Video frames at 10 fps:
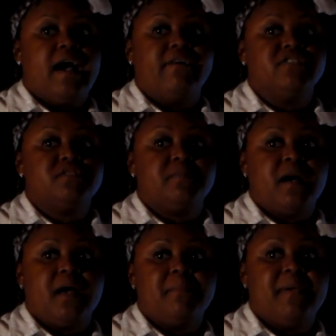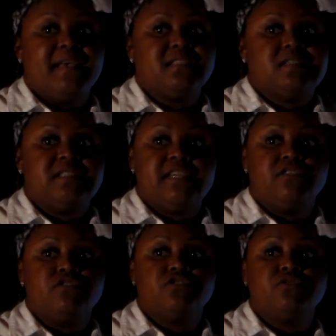I respond best to
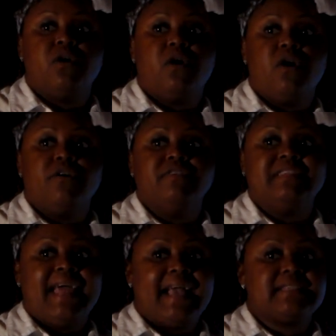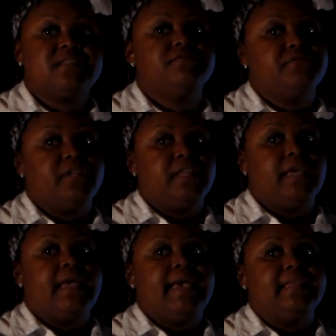leaders who are relaxed and
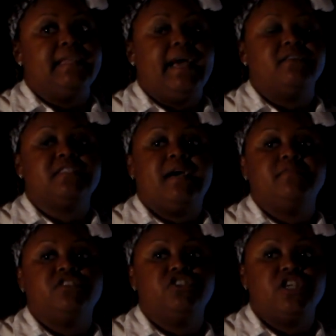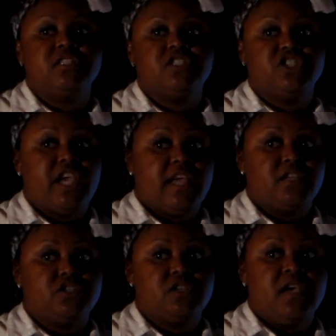friendly and allow time to adjust to
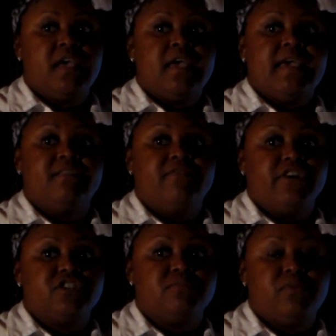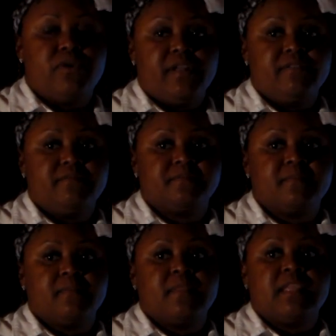change. And I'm very supportive.
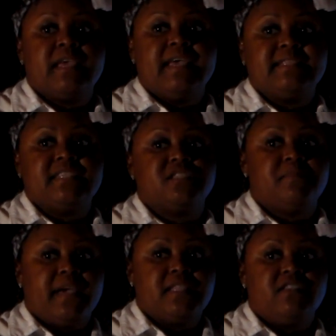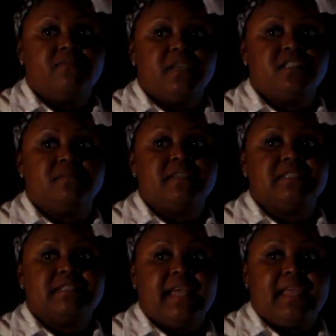It's expected of me to be
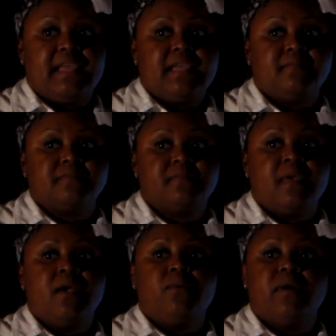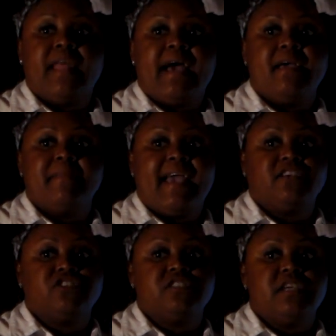steady when I am
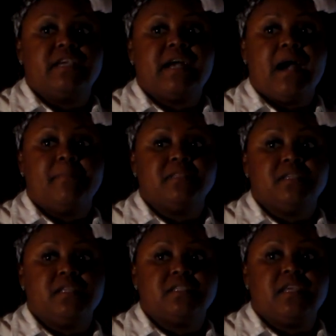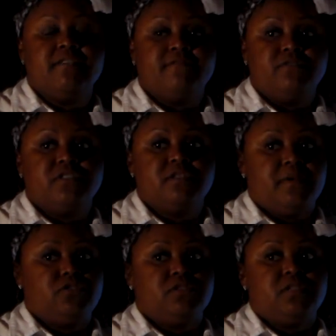actually competent influence
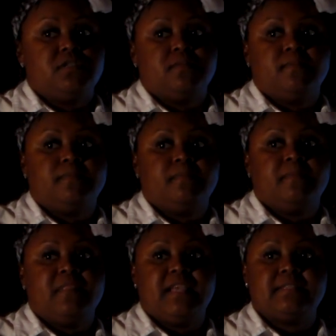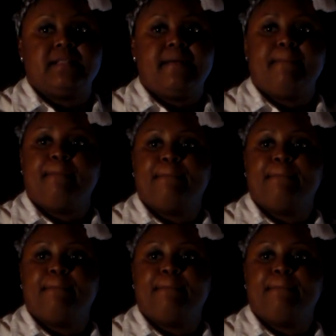specialist. Next slide.